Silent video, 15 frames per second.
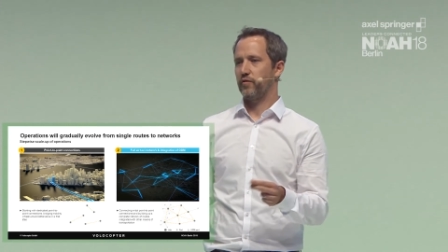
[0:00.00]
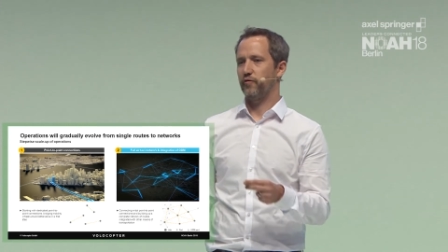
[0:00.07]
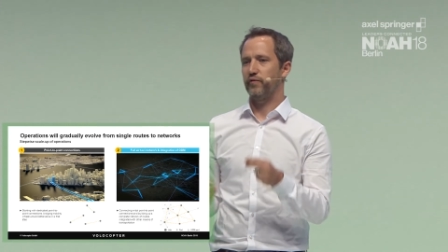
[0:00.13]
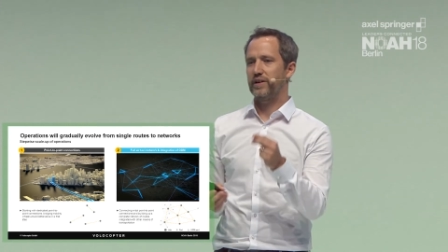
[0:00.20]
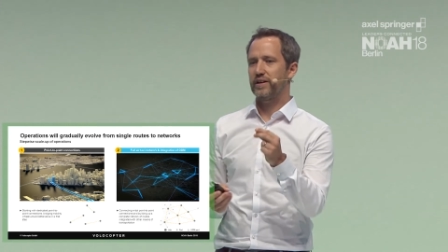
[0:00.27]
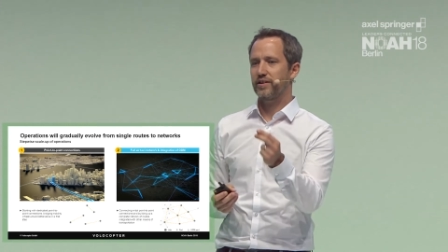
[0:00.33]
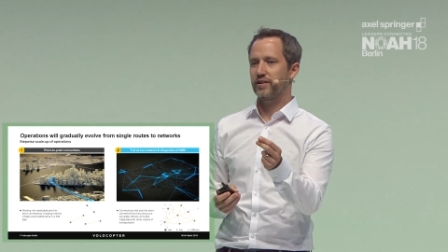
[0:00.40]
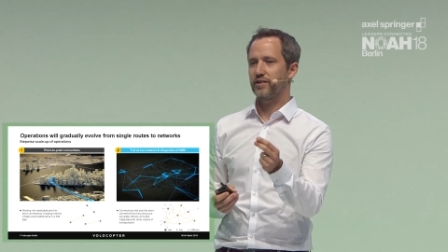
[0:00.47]

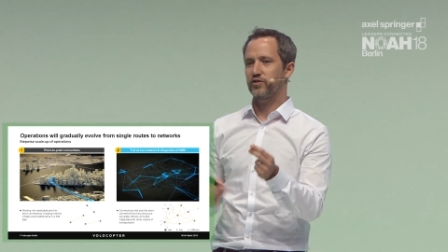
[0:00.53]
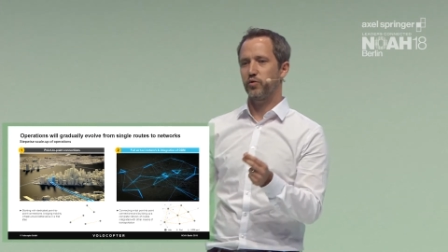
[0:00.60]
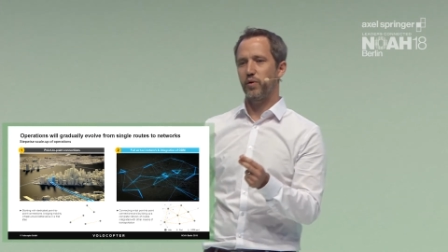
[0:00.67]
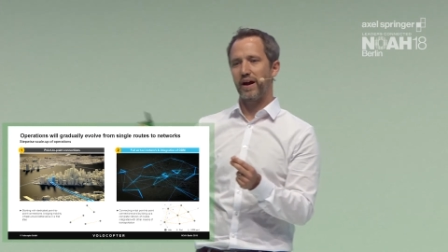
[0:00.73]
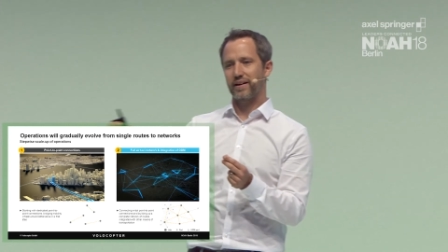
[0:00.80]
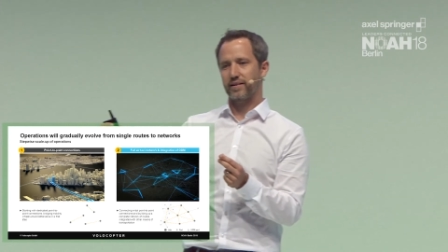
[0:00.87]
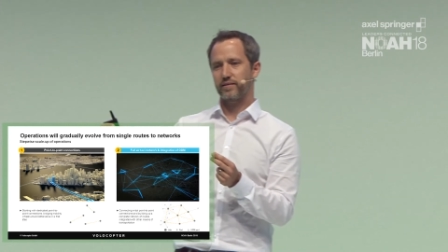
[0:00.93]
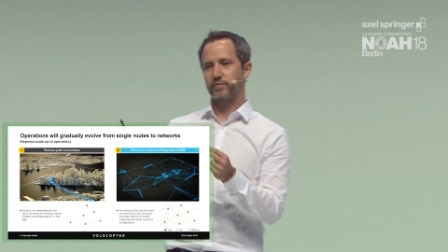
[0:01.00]

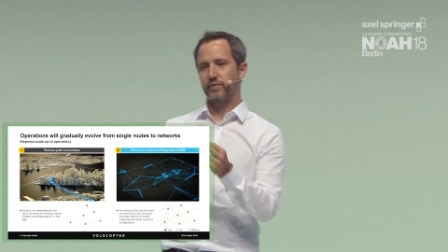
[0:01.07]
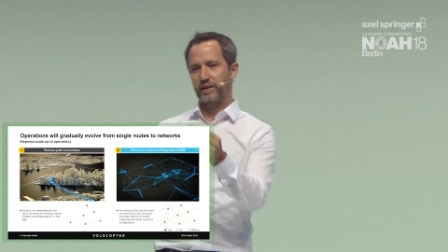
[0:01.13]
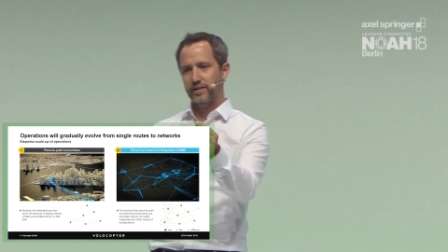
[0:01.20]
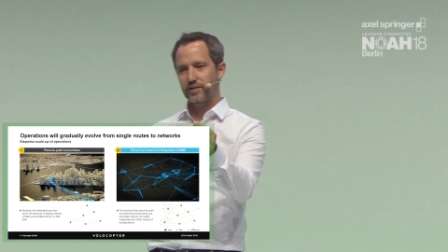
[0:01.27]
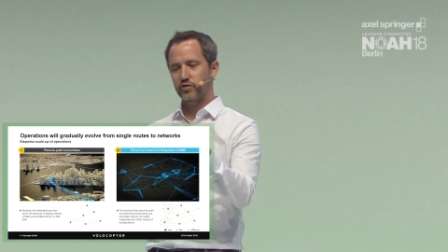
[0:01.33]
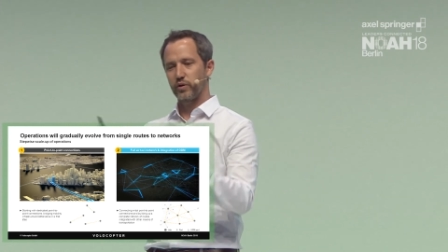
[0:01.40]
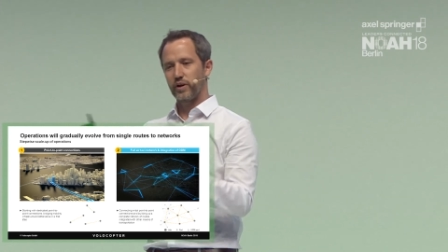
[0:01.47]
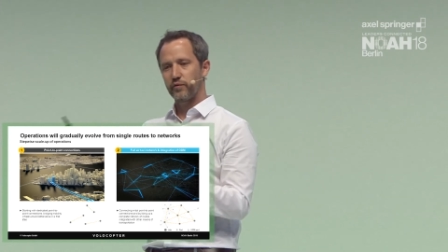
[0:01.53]
vehicle-to-X,
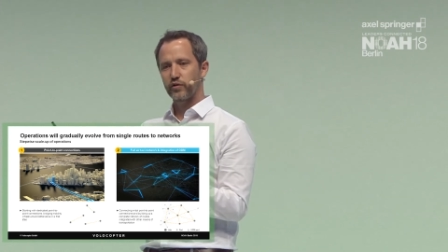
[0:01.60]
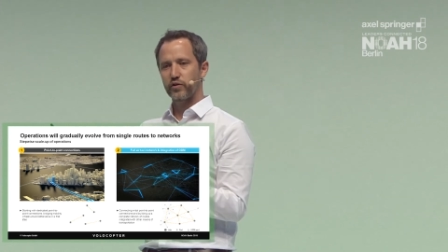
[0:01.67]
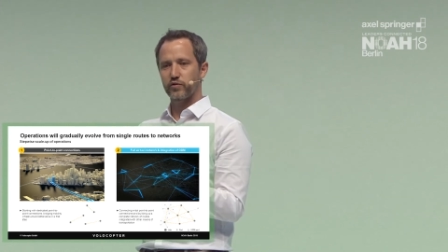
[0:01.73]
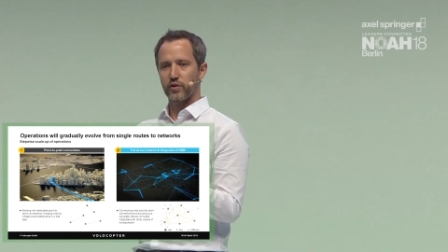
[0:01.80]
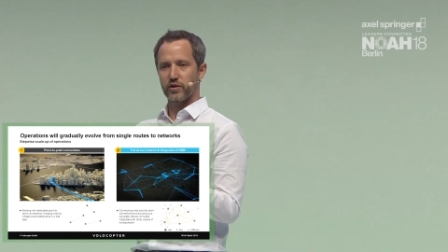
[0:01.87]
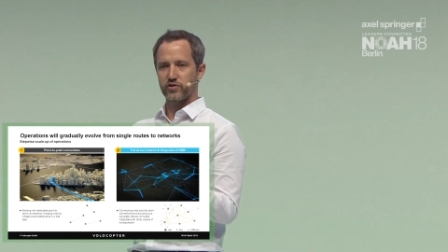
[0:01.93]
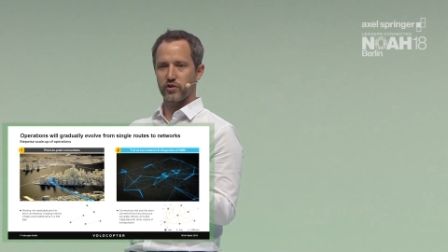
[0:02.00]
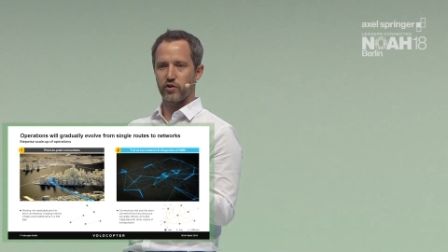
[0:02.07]

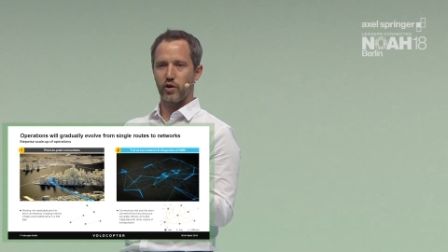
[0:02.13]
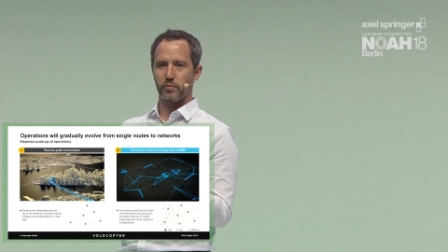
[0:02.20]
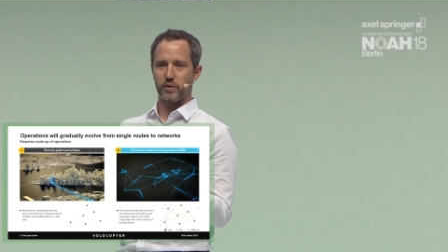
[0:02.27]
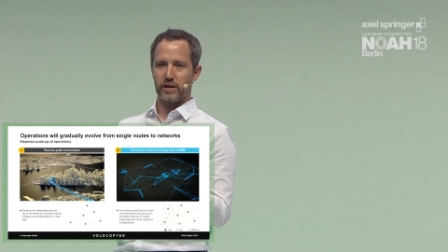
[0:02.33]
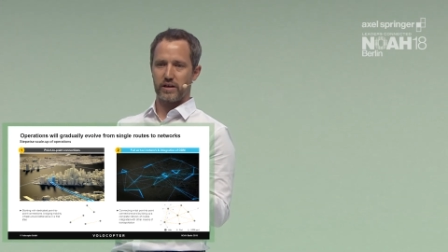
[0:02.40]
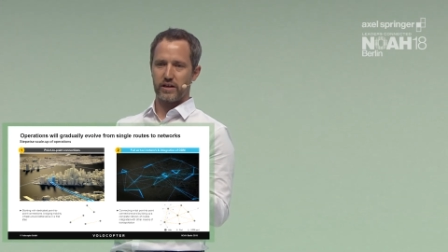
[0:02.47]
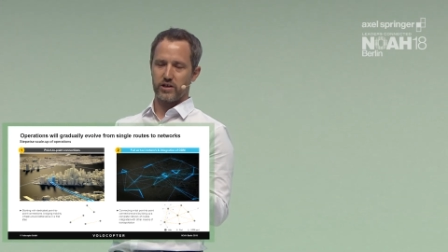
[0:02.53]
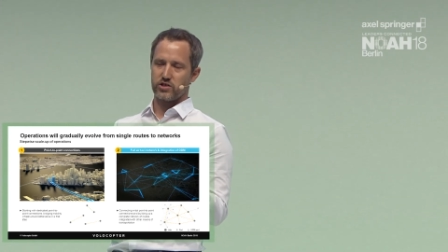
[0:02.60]
vehicle-to-infrastructure
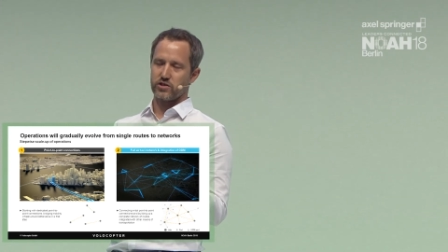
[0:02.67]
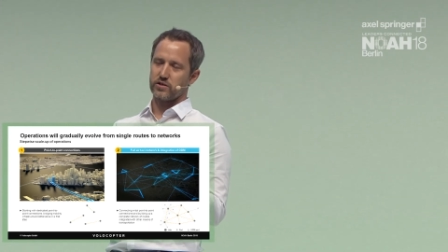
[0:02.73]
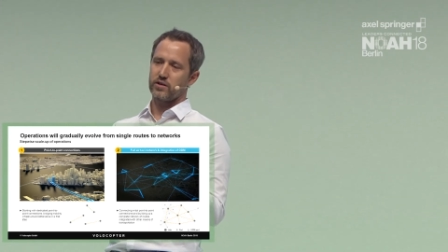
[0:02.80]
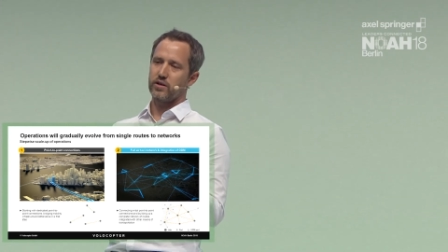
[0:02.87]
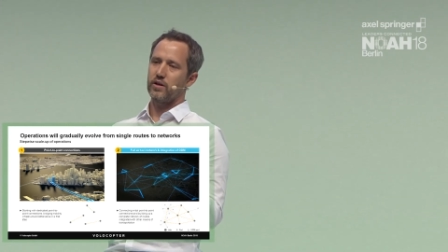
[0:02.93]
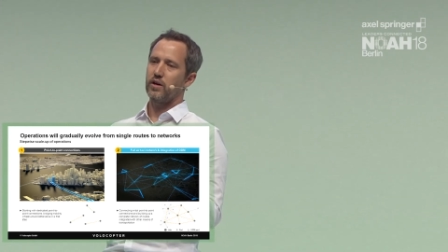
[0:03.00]
communication,